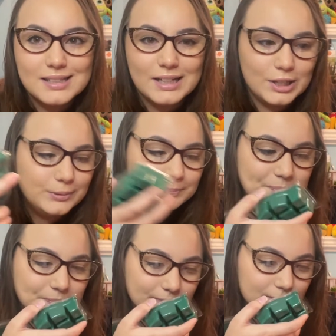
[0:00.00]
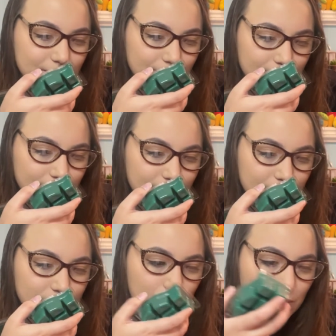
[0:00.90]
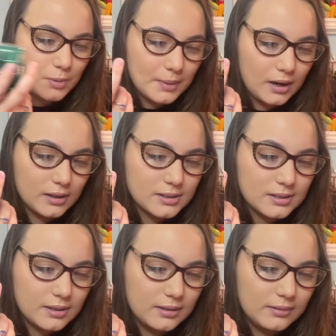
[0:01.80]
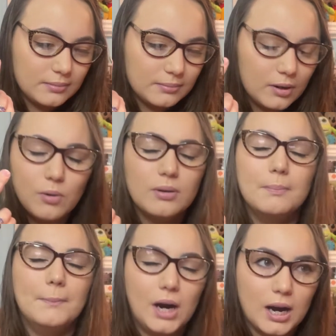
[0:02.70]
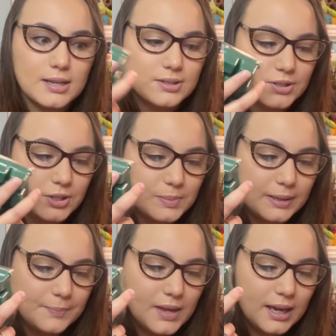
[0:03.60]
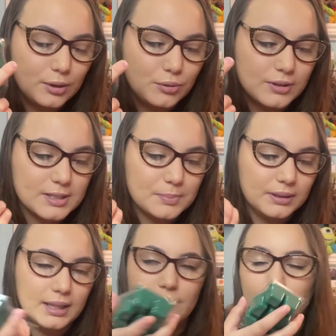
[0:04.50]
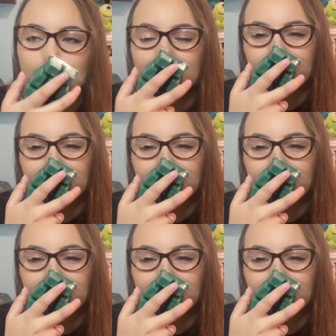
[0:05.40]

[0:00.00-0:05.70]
no. Oak moss, oak moss, excuse me, and crisp leather.